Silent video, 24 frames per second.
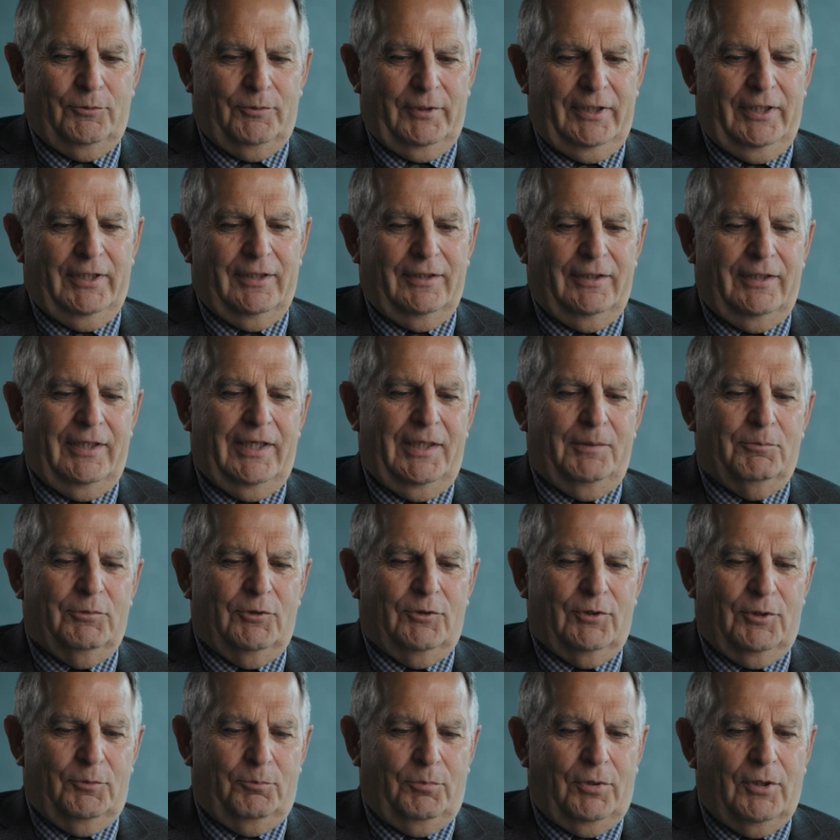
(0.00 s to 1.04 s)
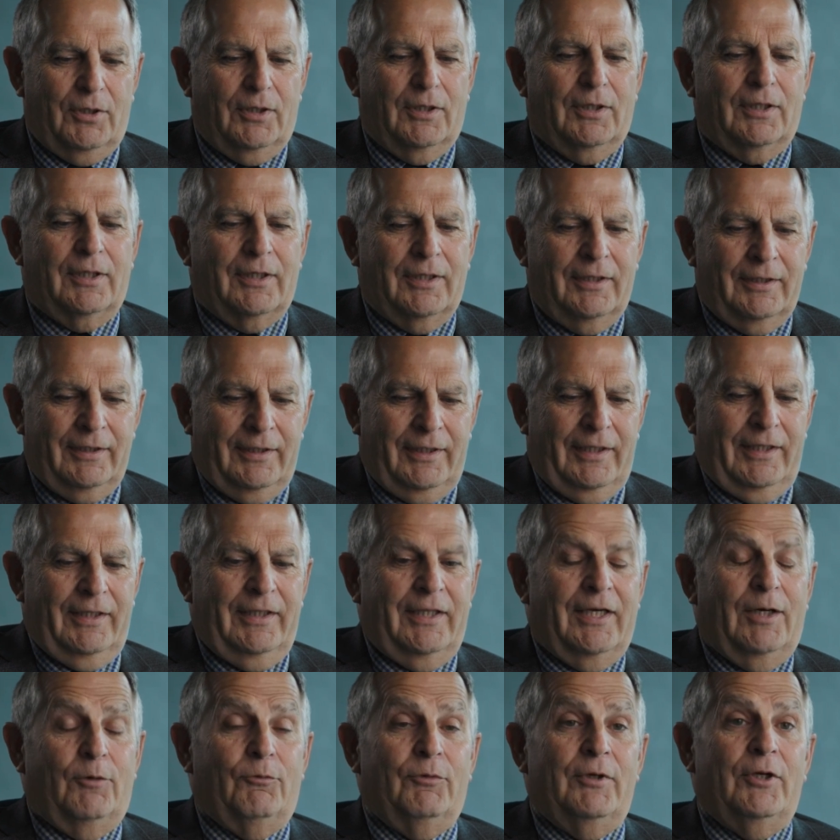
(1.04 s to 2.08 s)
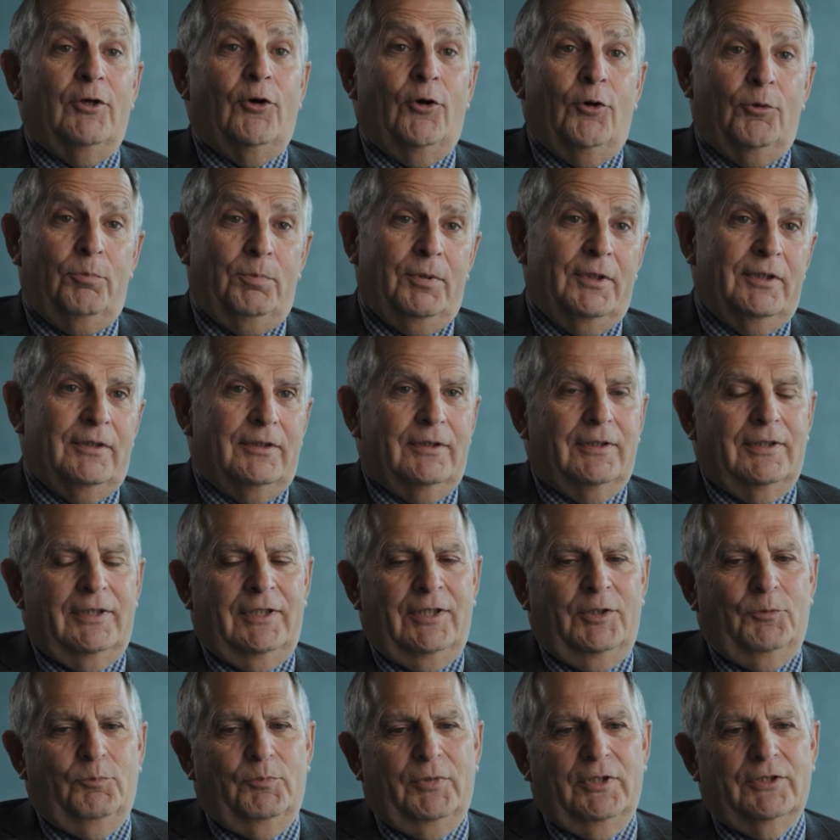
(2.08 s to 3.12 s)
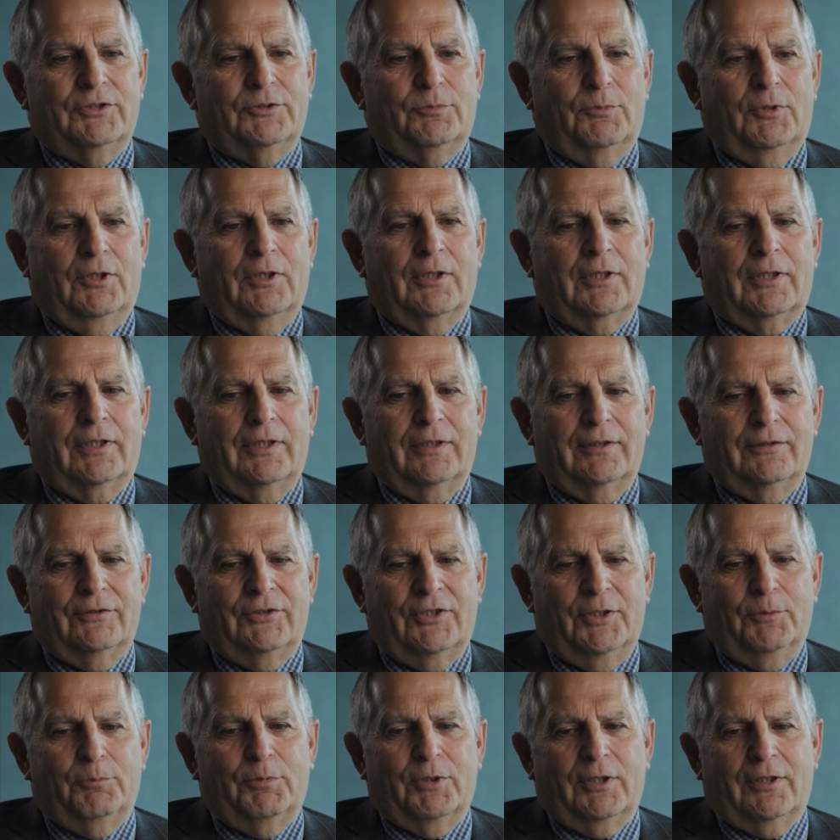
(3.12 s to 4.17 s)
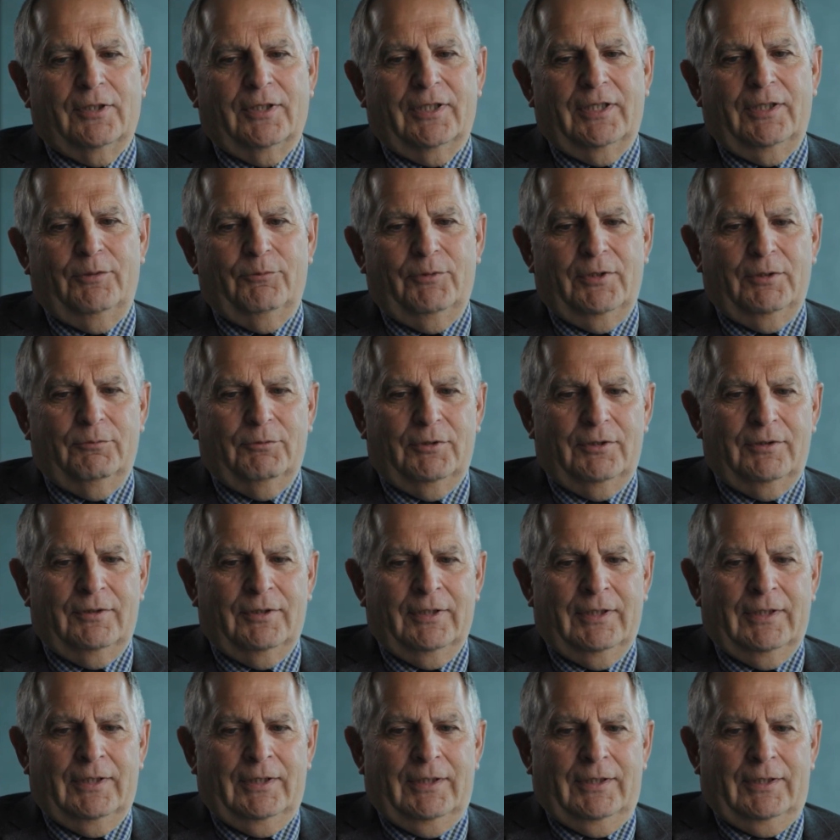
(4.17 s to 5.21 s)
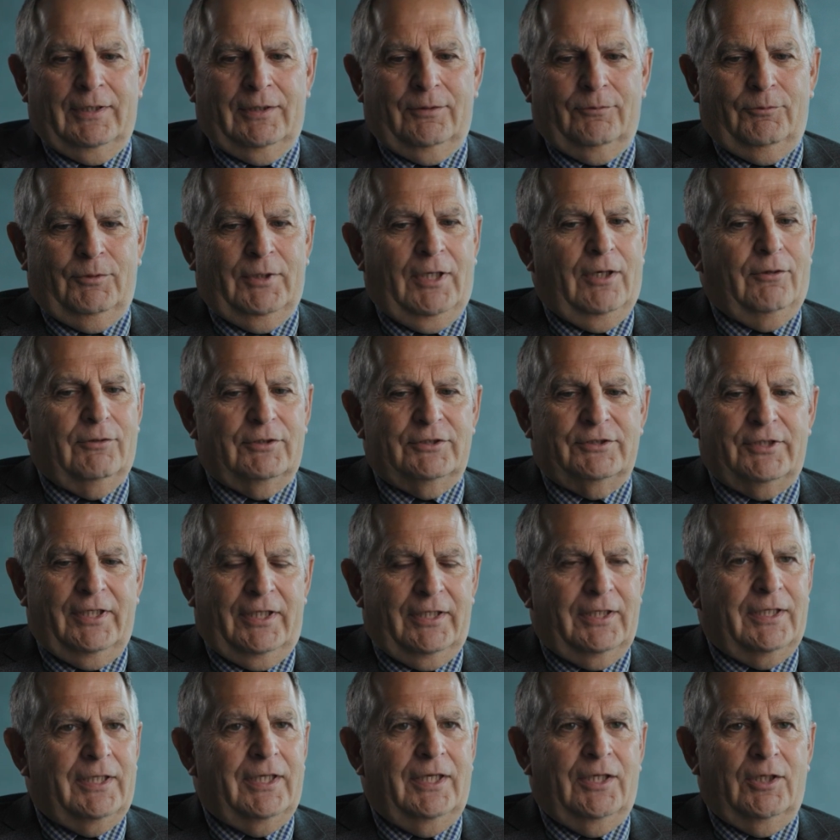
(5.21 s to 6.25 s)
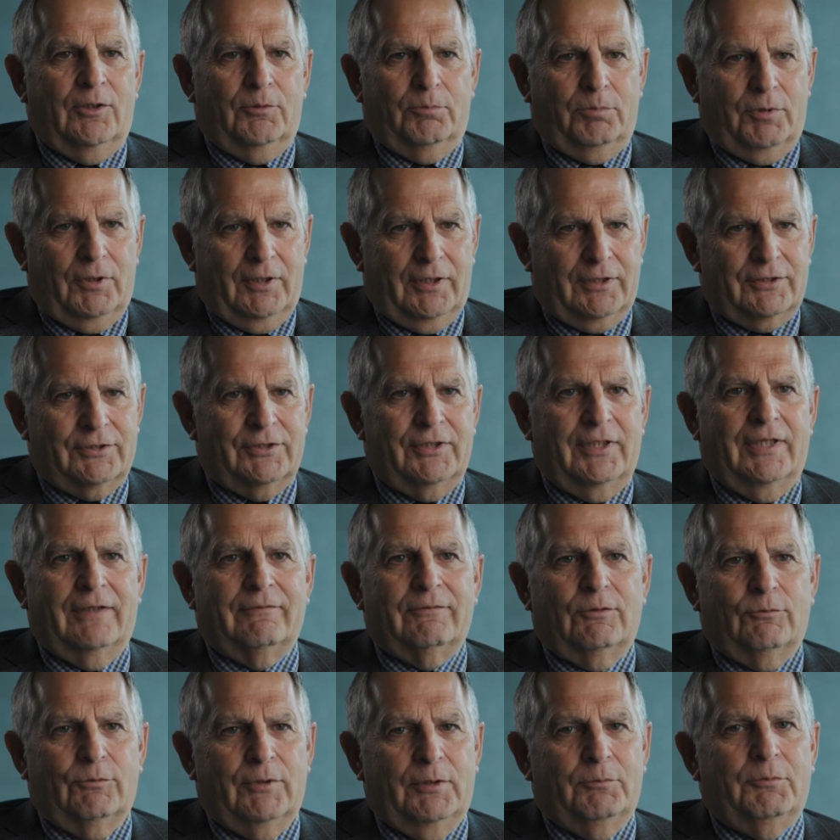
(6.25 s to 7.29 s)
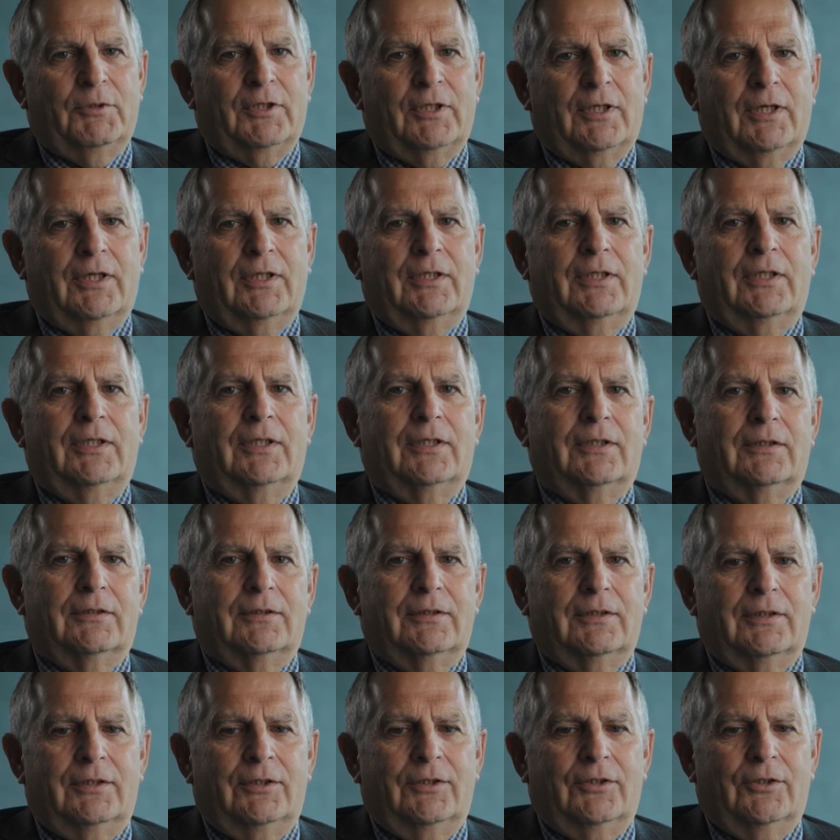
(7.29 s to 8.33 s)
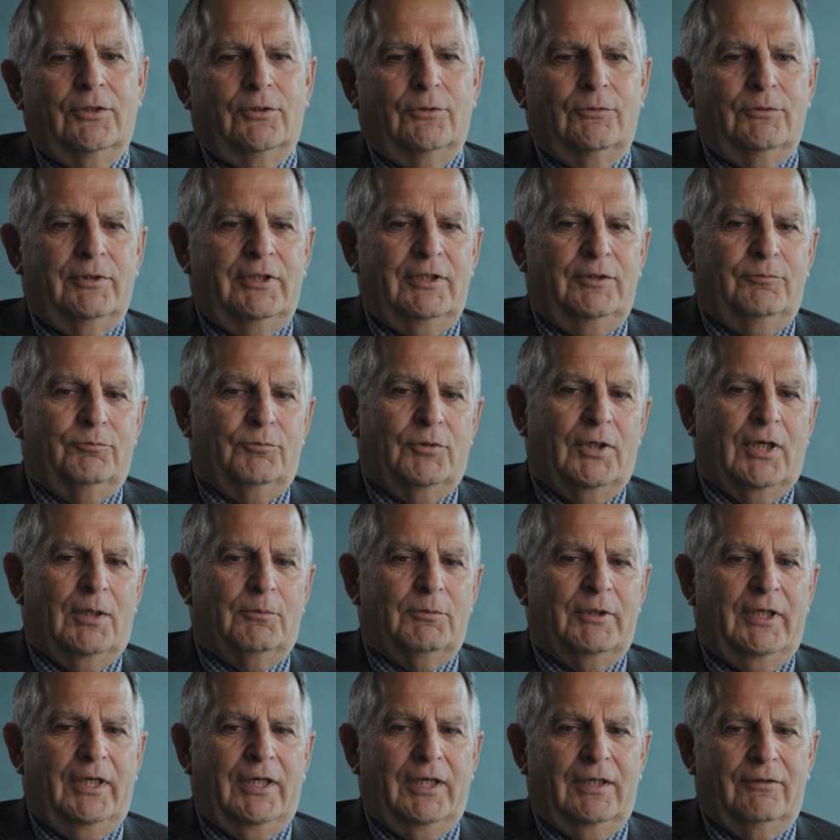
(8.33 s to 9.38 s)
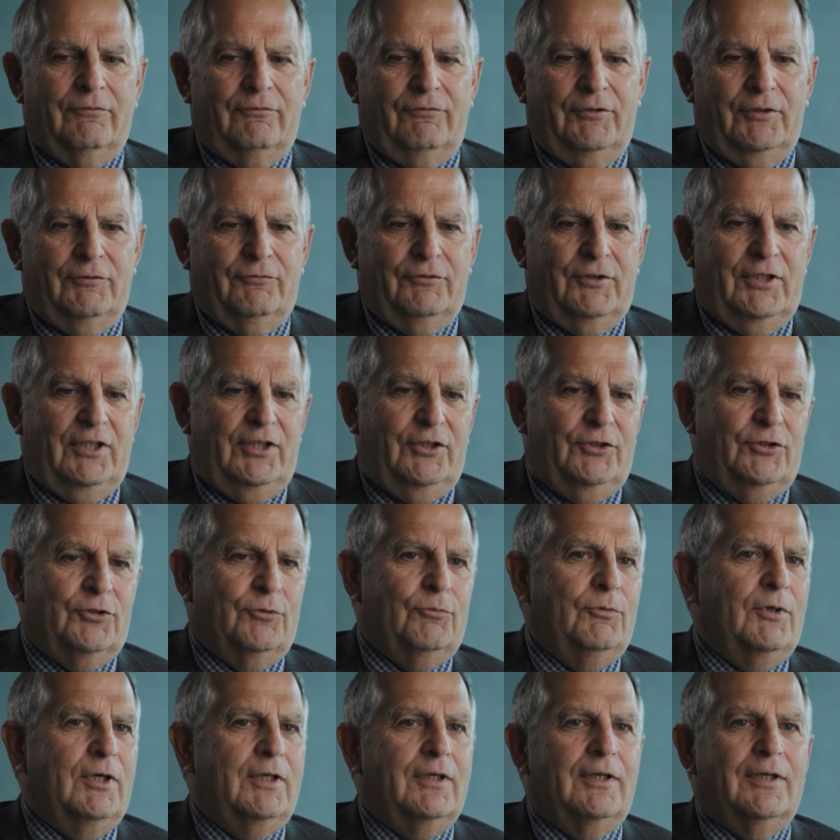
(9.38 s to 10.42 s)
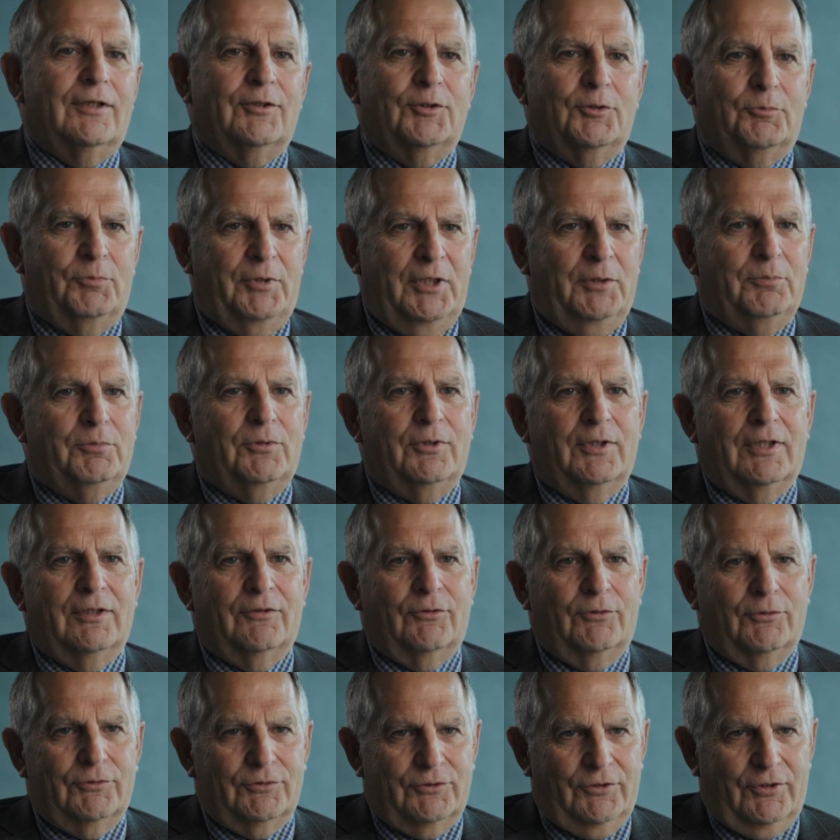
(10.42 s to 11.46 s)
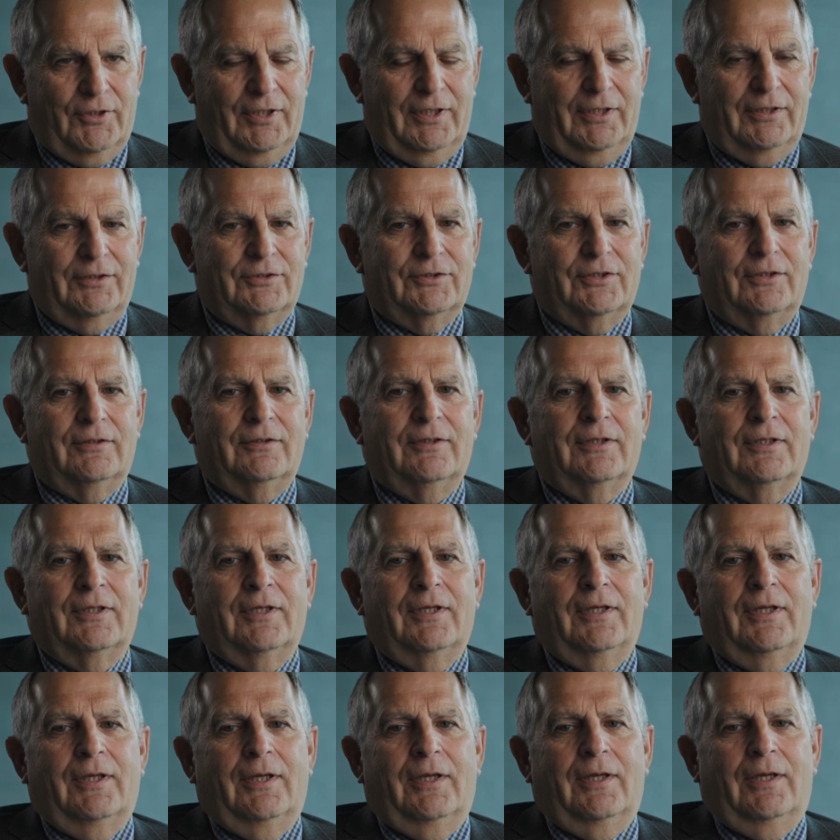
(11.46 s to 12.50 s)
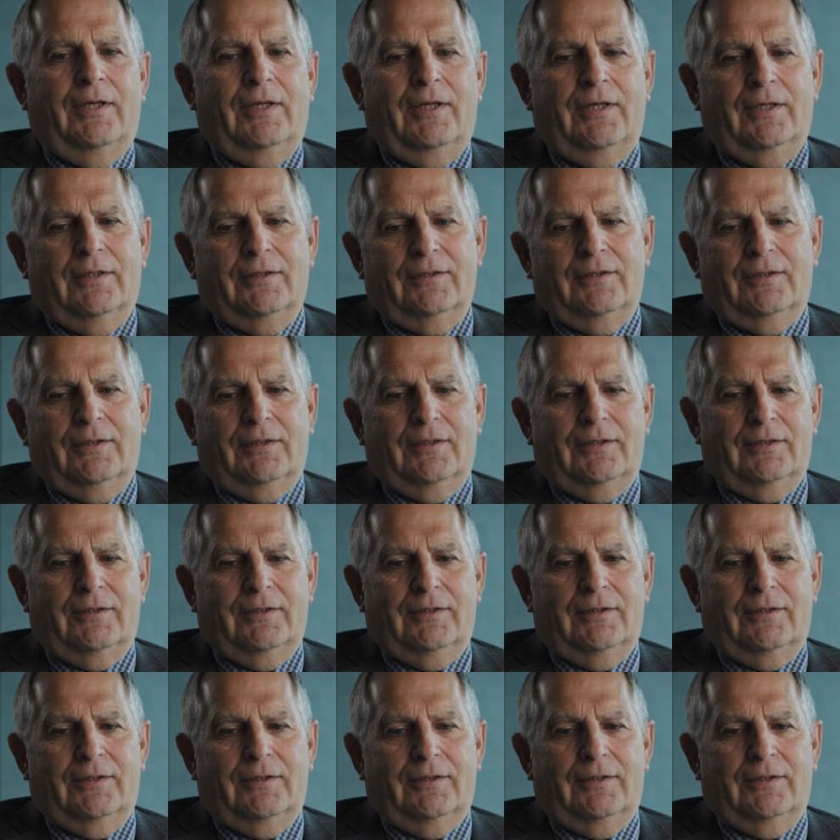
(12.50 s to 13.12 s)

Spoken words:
We had a neighborhood park that we opened in Bismark, and typically we always dedicate our parks and have a ribbon cutting, and we probably have 50 to 100 people at those things. And